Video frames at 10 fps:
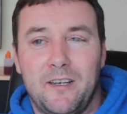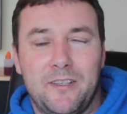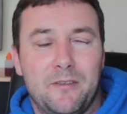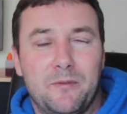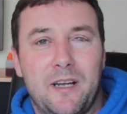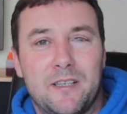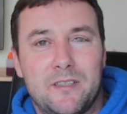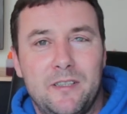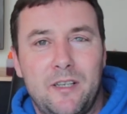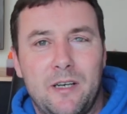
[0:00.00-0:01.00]
don't
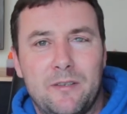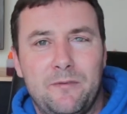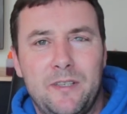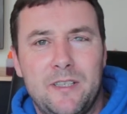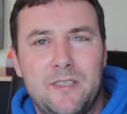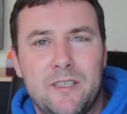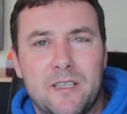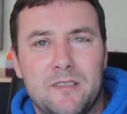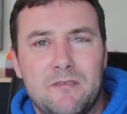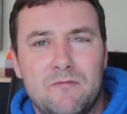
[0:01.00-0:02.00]
actually know how to finish it.